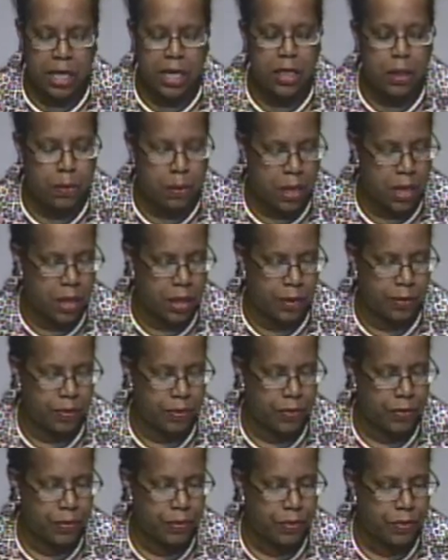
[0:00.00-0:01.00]
in me
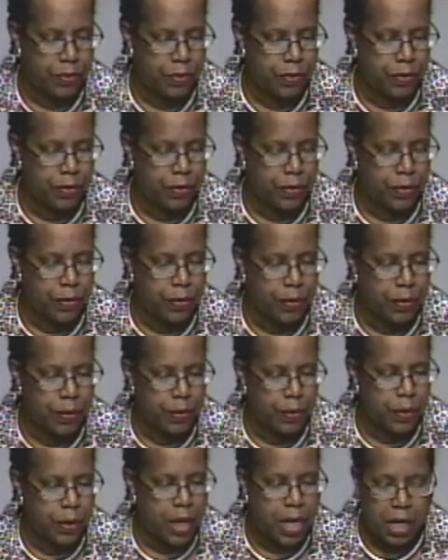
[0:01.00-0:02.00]

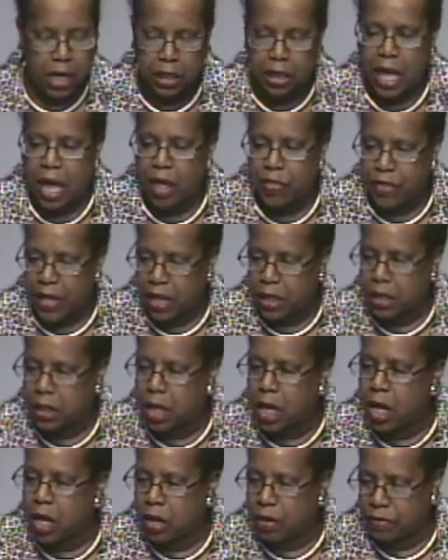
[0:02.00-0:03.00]
and allow that
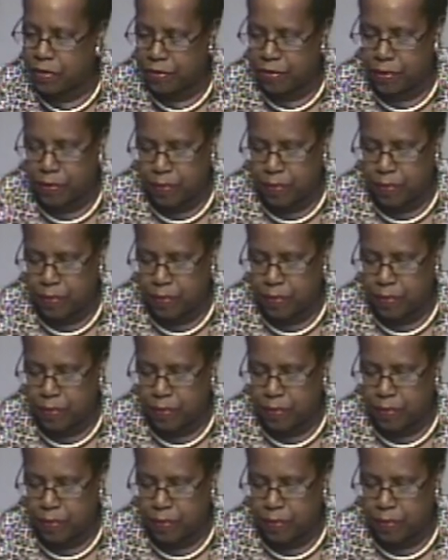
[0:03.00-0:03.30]
love